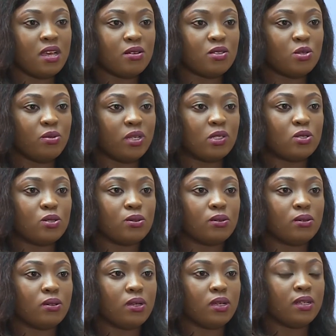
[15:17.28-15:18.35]
Speak
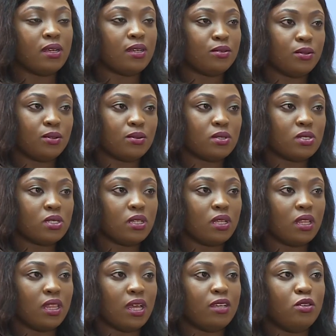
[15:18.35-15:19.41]
to an adult
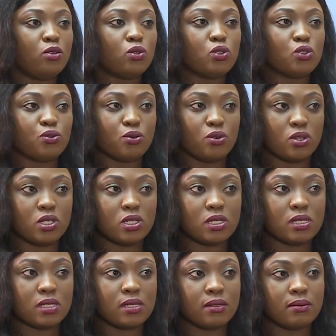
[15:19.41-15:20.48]
that you
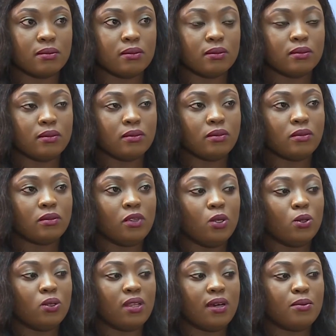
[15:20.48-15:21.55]
trust, you
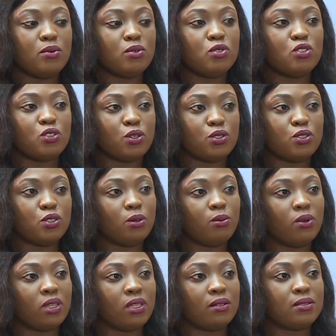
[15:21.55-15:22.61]
know, that won't judge you,
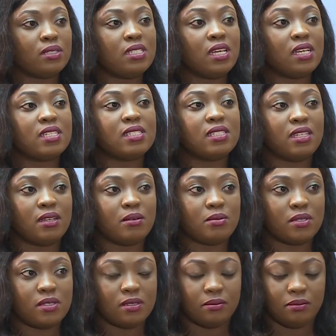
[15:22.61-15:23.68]
but that will take
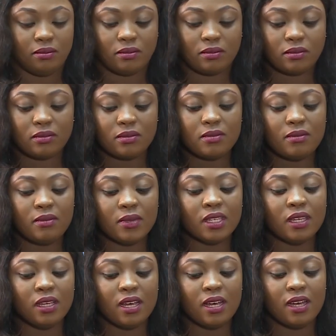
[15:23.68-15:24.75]
steps.
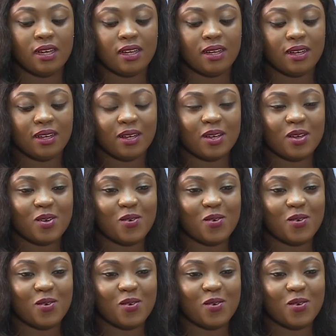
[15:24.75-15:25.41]
An